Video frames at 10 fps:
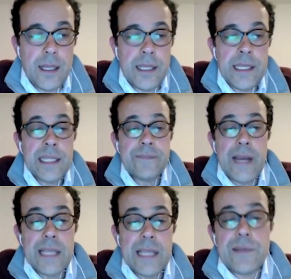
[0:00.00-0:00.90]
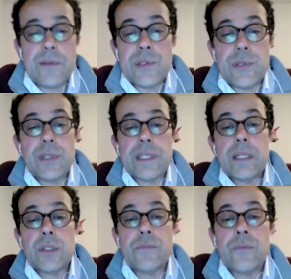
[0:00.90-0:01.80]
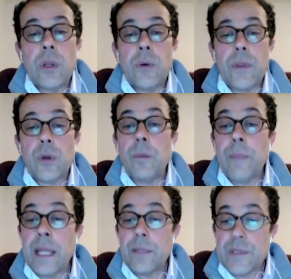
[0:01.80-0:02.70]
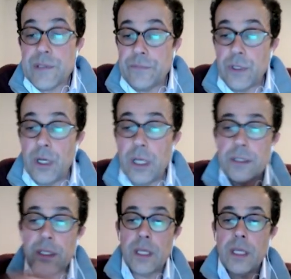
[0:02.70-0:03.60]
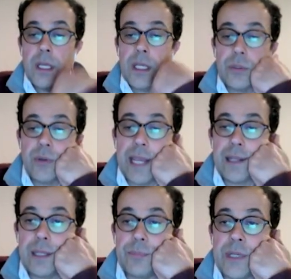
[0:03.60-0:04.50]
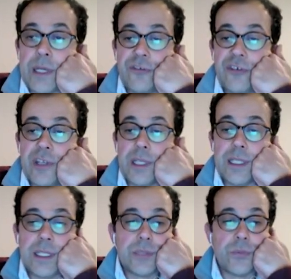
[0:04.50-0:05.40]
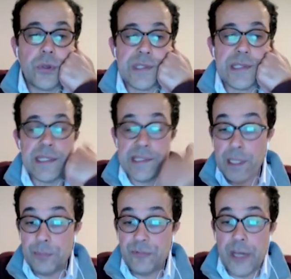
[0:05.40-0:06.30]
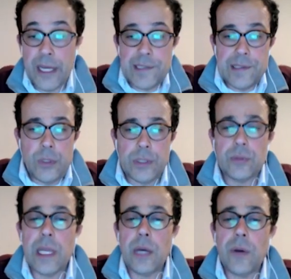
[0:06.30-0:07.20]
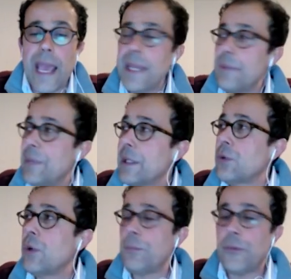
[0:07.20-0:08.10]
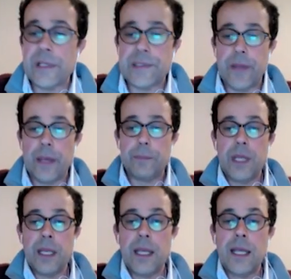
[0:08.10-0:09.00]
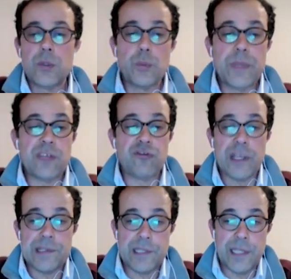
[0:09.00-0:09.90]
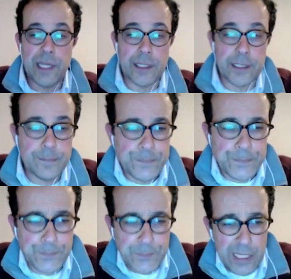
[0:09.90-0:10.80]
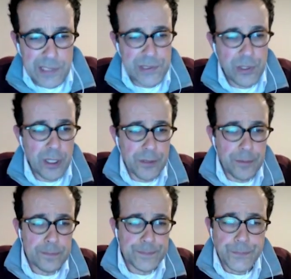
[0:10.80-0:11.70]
he advises the Sultan to follow the commandments of God, to act impartially towards his subjects, not to allow anybody to oppress them, to be a just king, and so on.